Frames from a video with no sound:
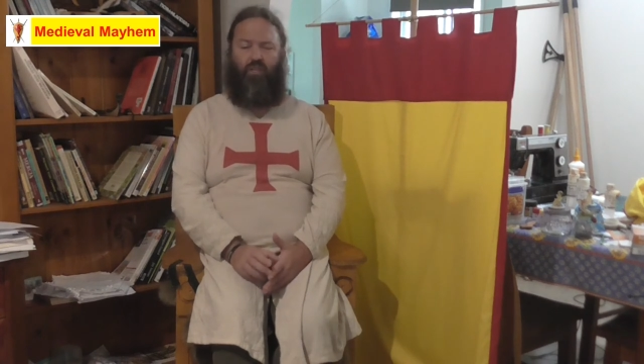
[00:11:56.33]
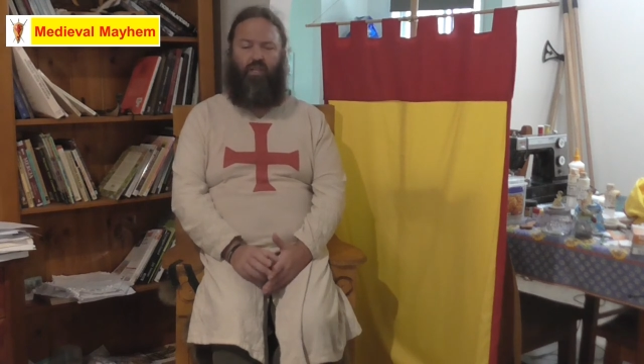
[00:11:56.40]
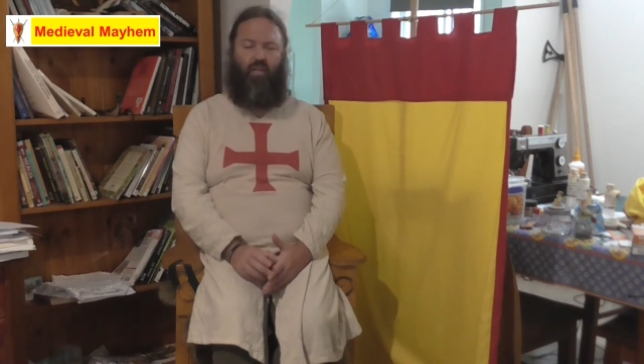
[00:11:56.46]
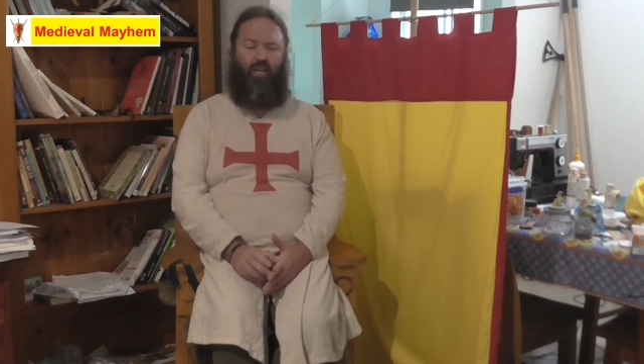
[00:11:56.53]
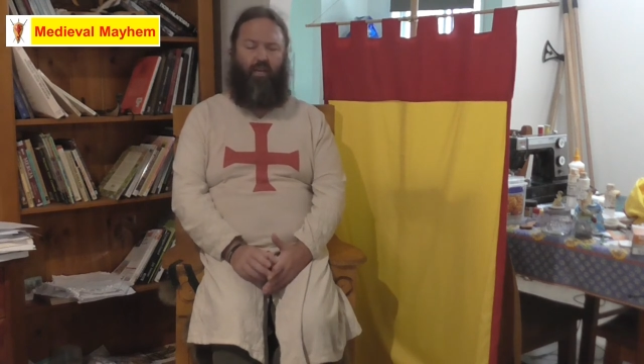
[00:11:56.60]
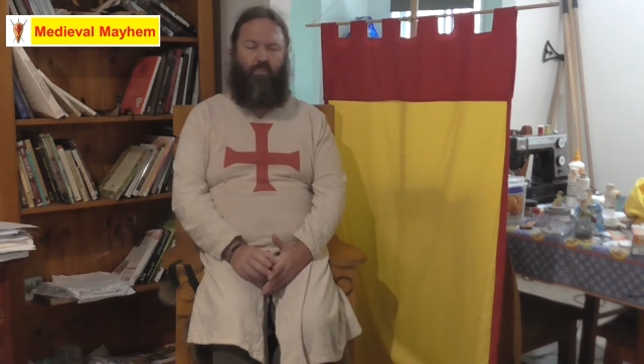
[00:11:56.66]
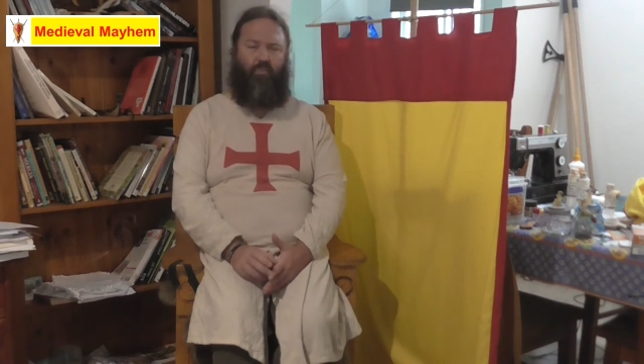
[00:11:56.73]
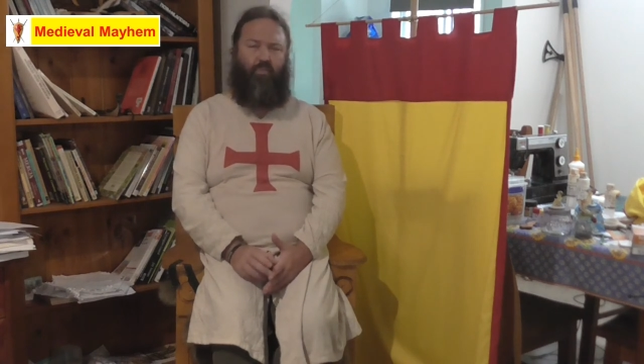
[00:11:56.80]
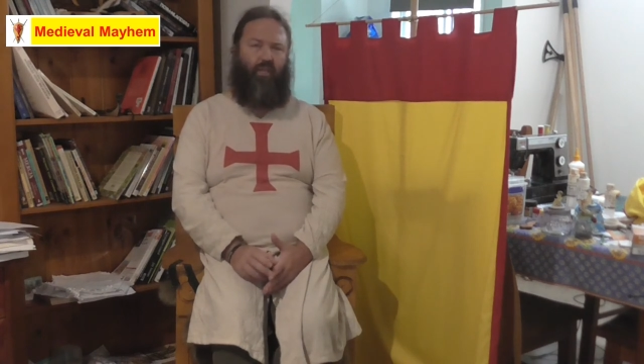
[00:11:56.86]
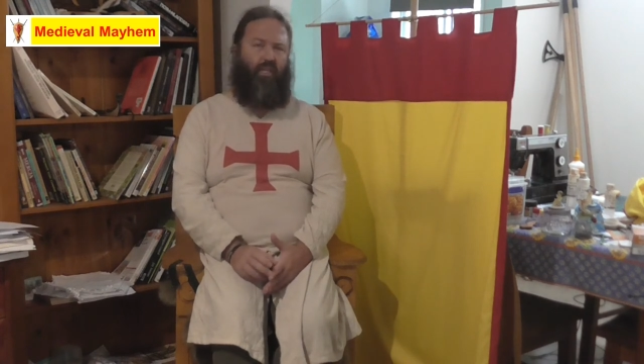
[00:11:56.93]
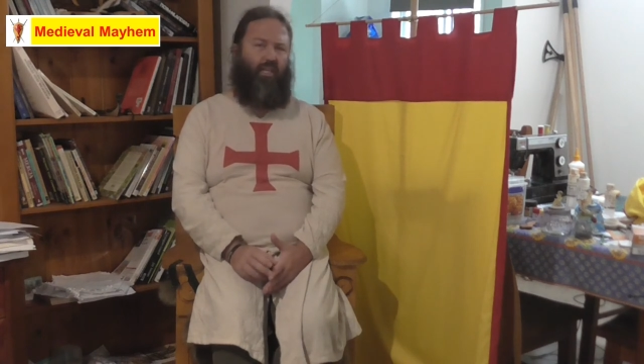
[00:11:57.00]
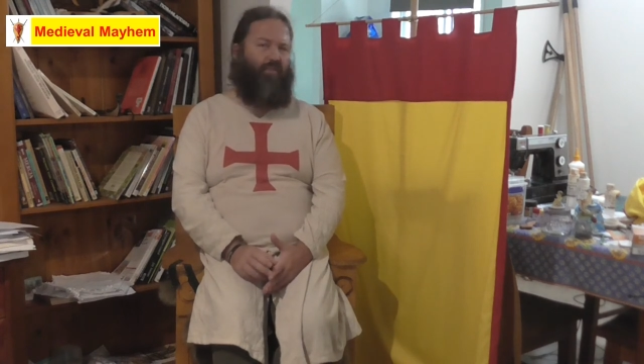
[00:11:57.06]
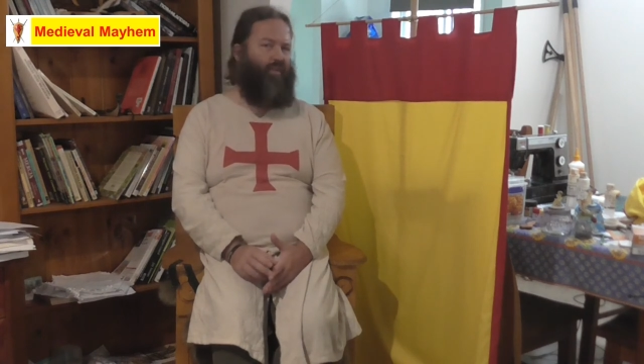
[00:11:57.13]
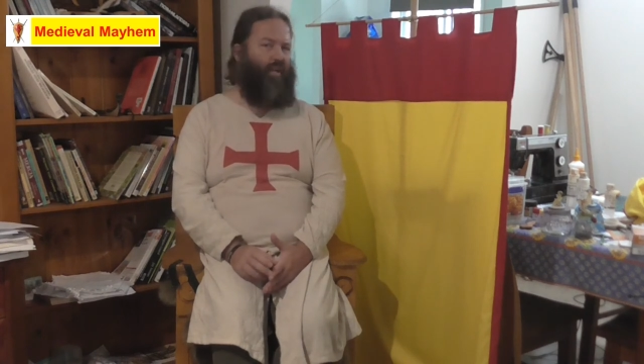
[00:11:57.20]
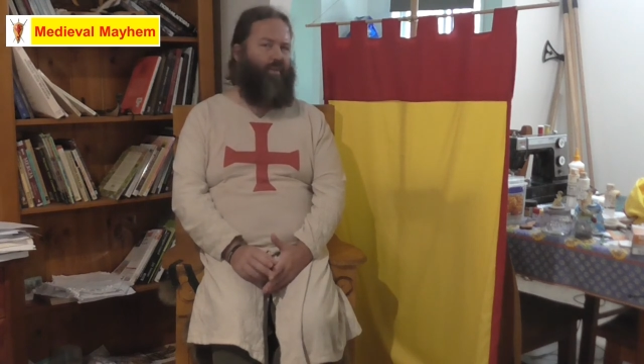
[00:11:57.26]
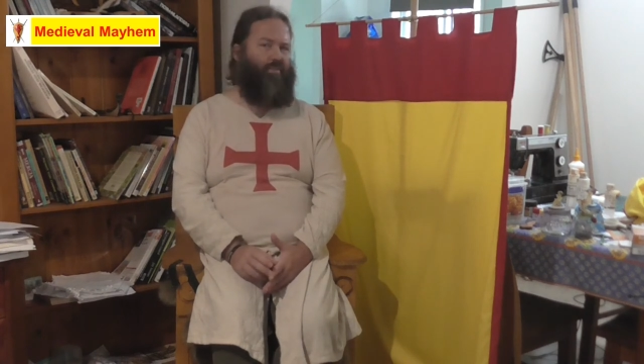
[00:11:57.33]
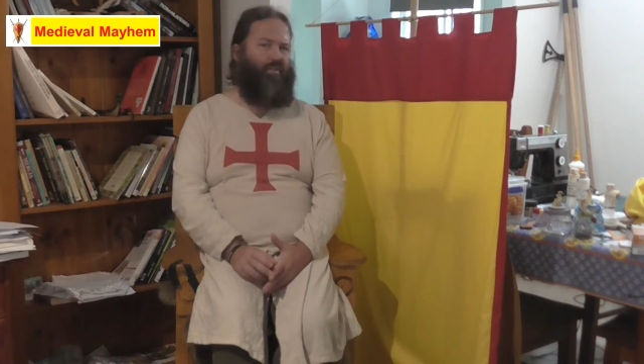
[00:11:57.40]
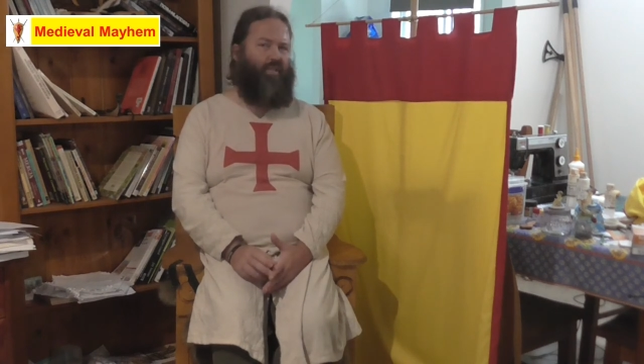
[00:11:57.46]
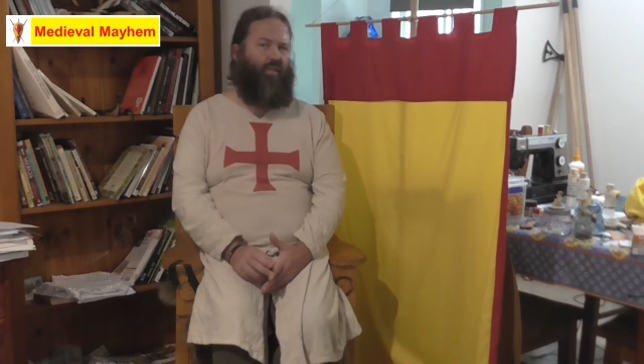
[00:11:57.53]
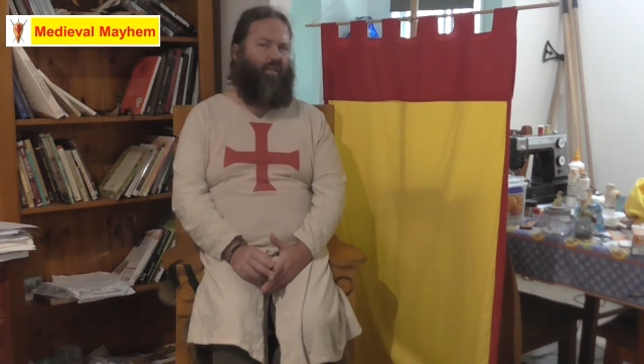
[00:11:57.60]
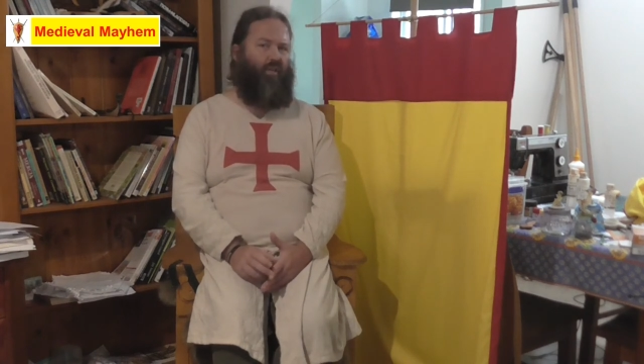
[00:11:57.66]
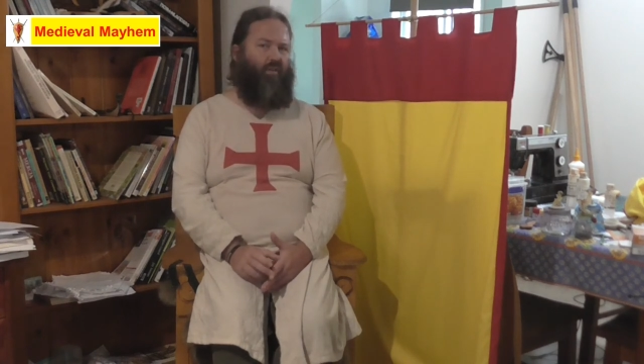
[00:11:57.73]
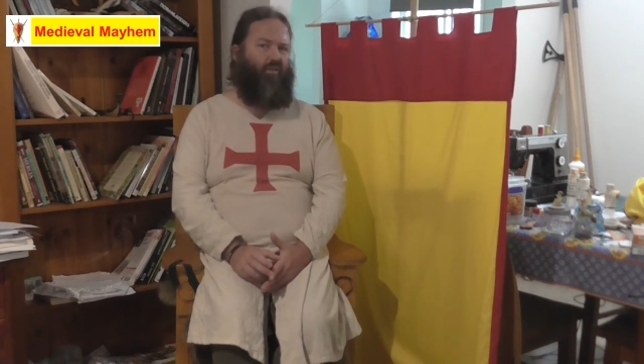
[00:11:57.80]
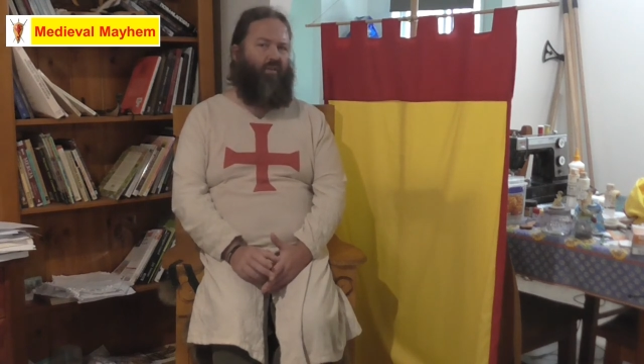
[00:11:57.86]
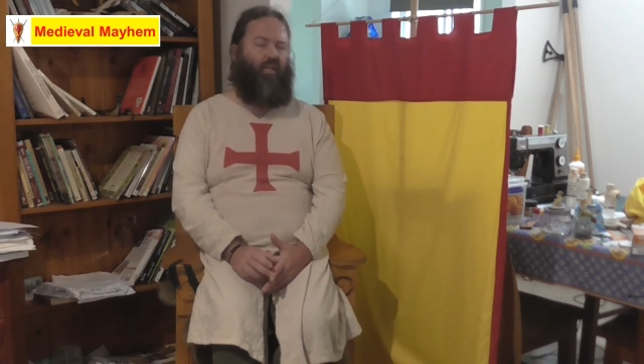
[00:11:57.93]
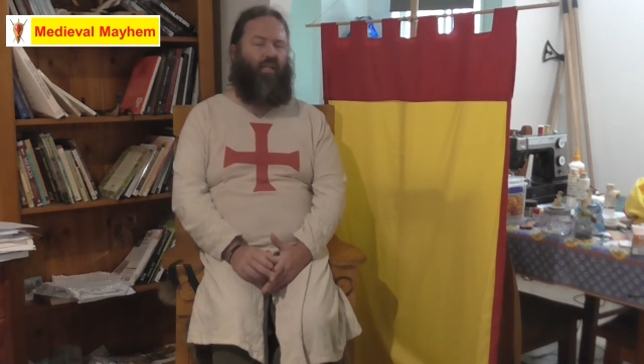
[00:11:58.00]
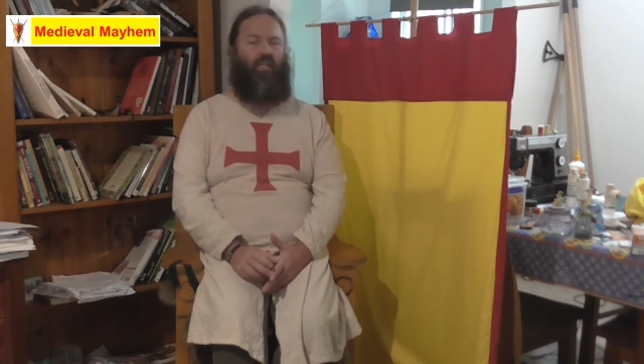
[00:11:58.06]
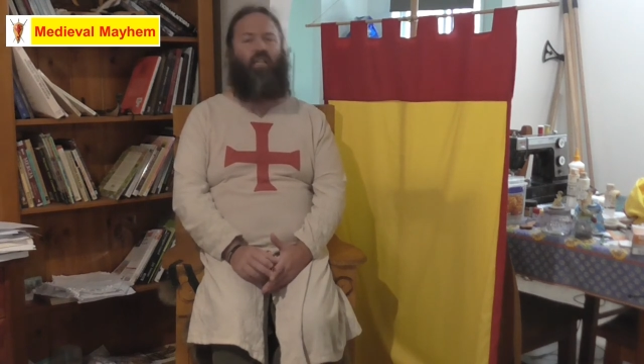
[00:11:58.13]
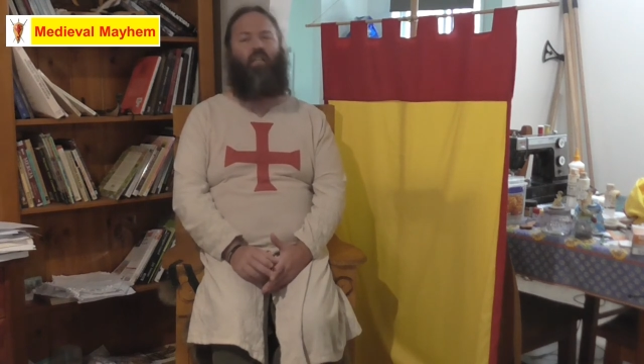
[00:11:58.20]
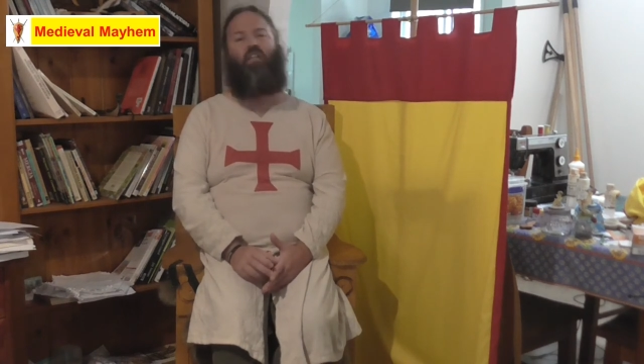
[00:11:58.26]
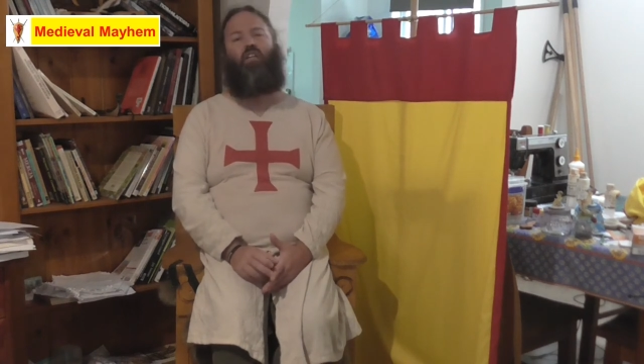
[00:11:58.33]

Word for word: then I believe absolutely